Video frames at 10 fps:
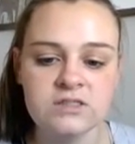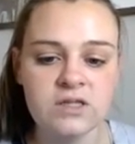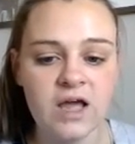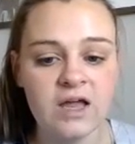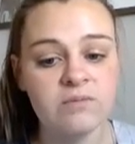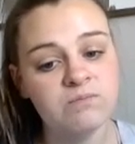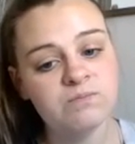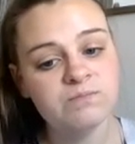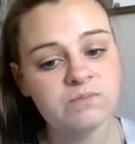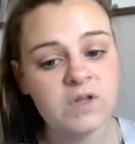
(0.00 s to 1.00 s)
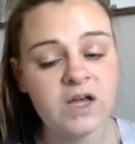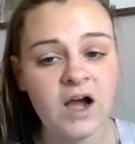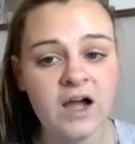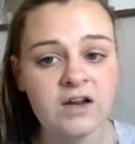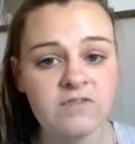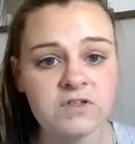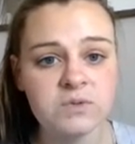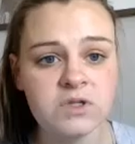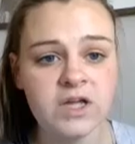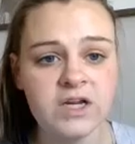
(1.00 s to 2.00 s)
And it kind of is
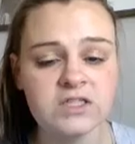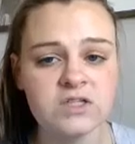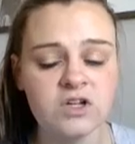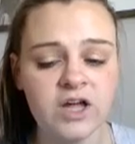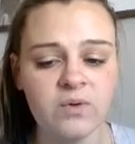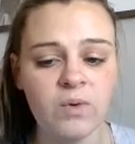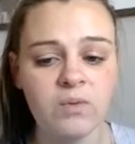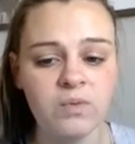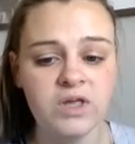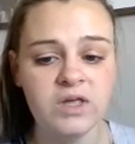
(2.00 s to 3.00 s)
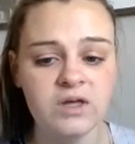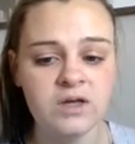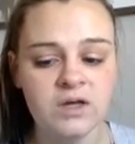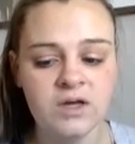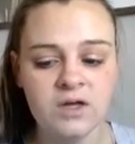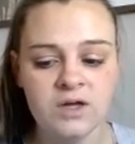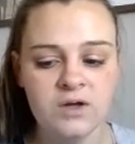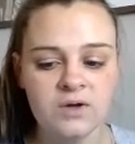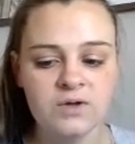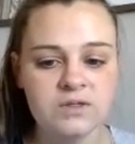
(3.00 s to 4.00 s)
related to like what we
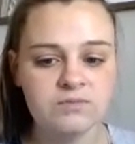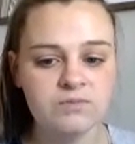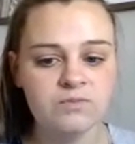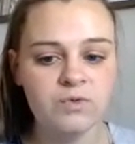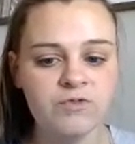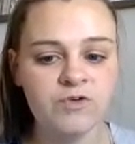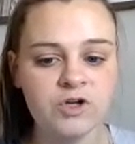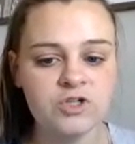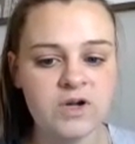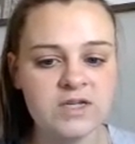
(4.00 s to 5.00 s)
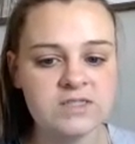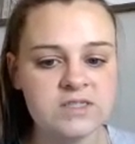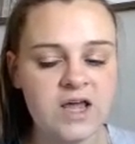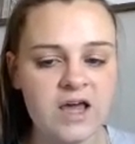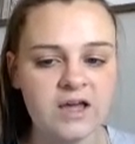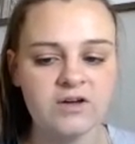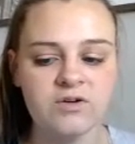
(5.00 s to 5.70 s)
refer to it as today.